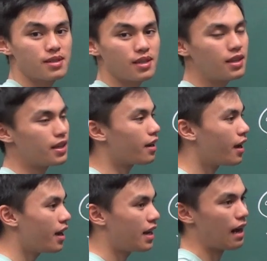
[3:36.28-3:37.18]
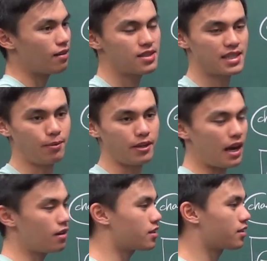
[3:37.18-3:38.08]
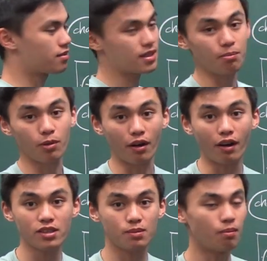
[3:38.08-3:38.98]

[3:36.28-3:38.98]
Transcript: Sydney. Now, someone else or somewhere else